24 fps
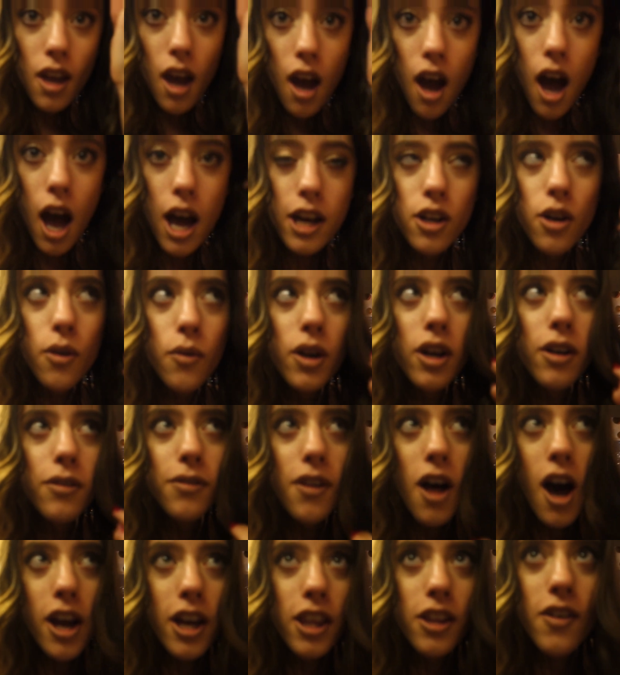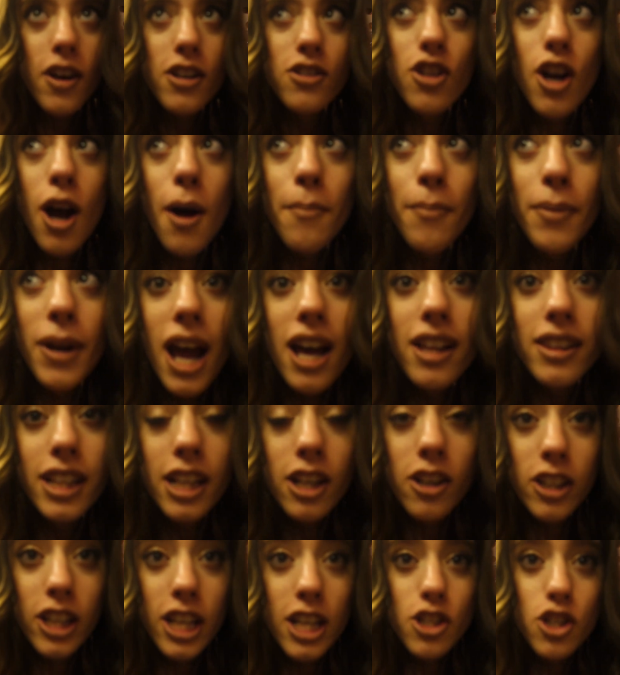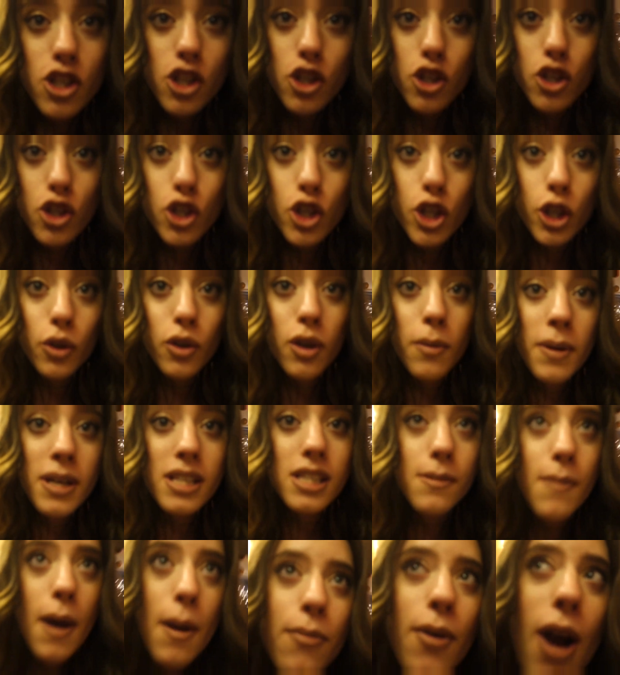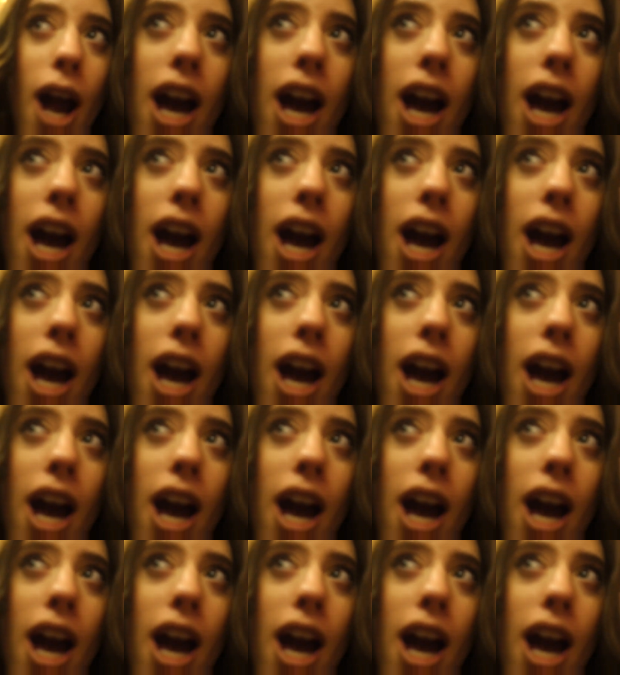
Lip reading: I don't want to vlog in the restaurant, but I literally just chewed a piece of my